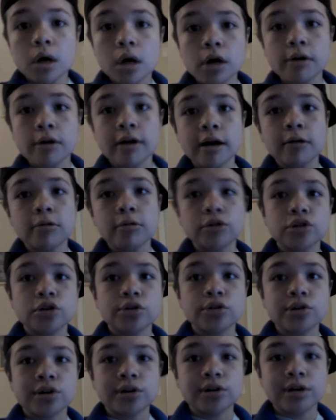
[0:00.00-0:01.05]
Alright, what's
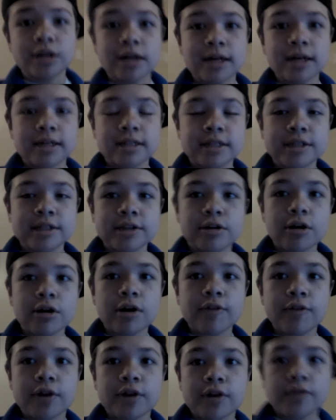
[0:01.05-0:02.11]
going on guys? It's
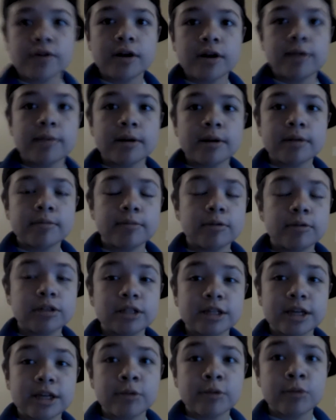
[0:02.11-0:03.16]
EnderCraft here, Frenemann, and
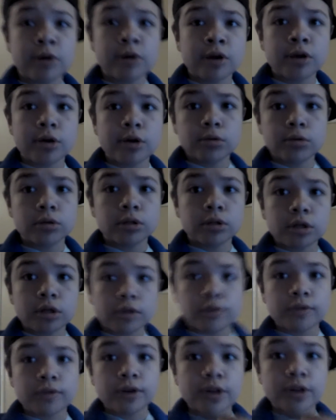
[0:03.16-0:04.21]
once again we're here with
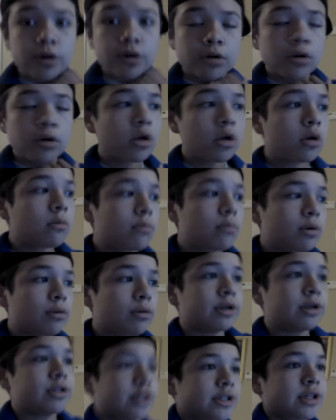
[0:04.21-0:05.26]
another video. But
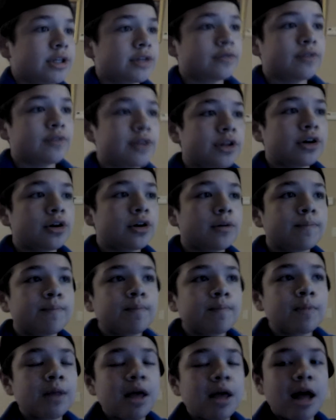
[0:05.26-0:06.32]
we're in today's video.
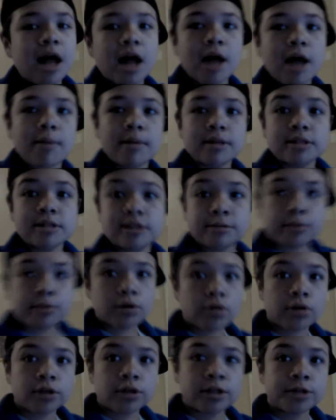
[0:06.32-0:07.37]
I am actually
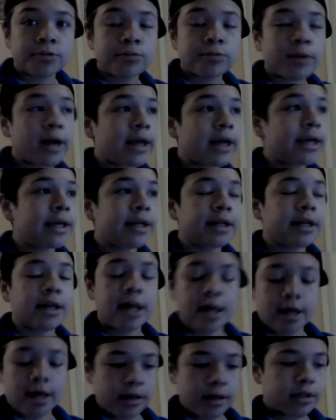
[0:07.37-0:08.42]
recording this right in
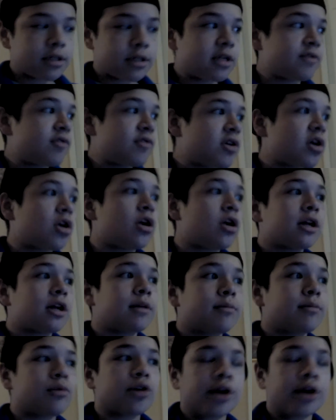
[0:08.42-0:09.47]
like 7 o'clock in
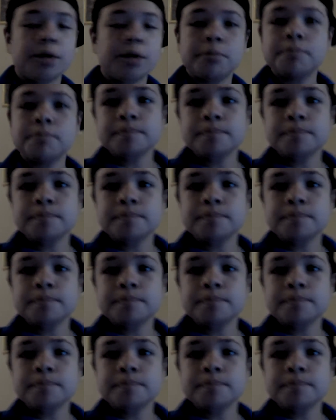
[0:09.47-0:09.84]
the morning.